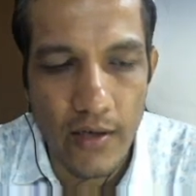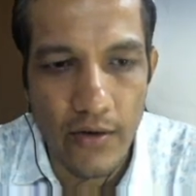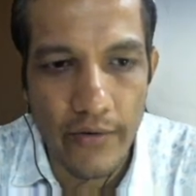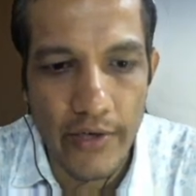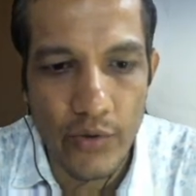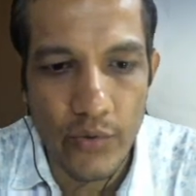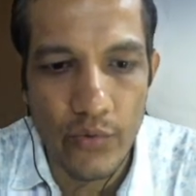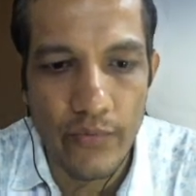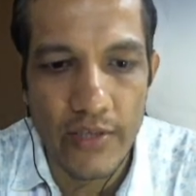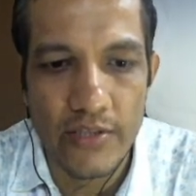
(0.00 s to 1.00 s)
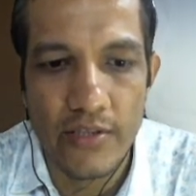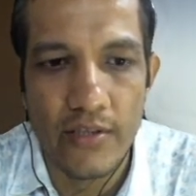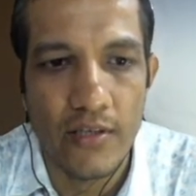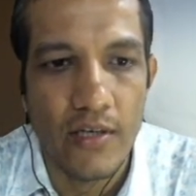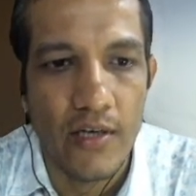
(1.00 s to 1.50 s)
We need to first
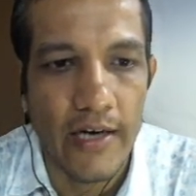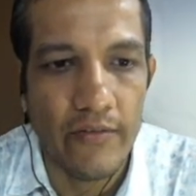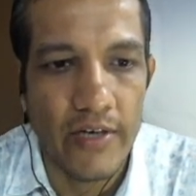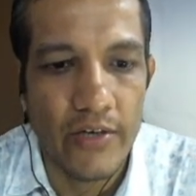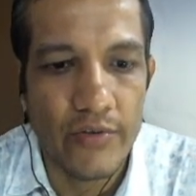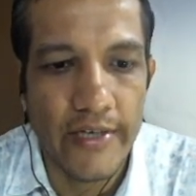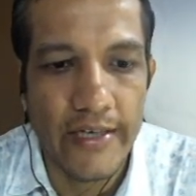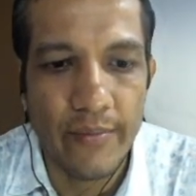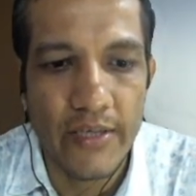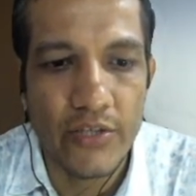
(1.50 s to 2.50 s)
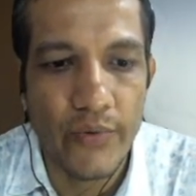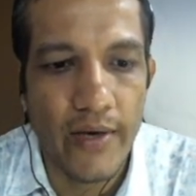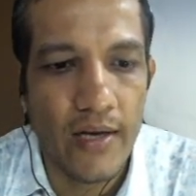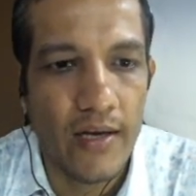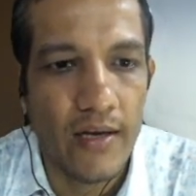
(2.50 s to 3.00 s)
convert into centimeter
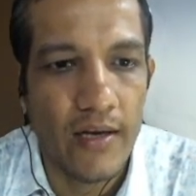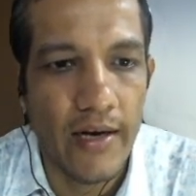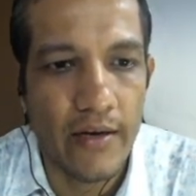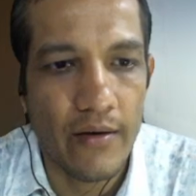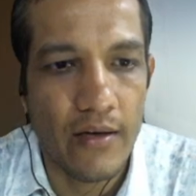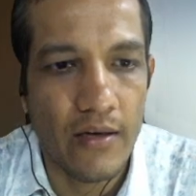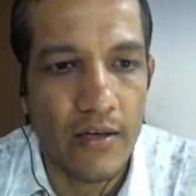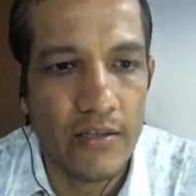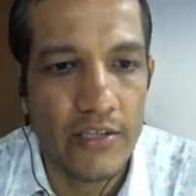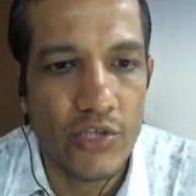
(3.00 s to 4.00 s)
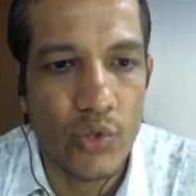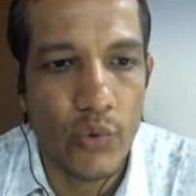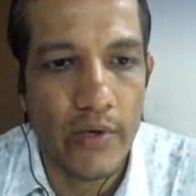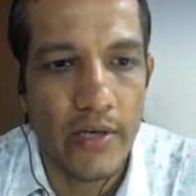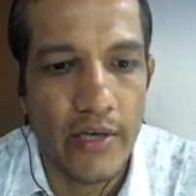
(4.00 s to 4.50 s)
square, like this
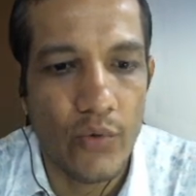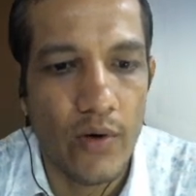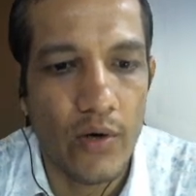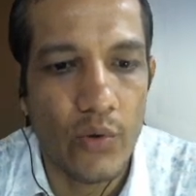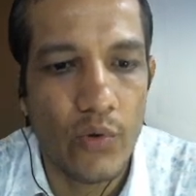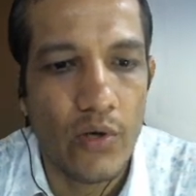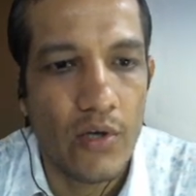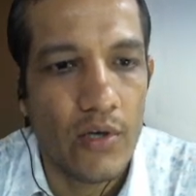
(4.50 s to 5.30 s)
stoke equal to,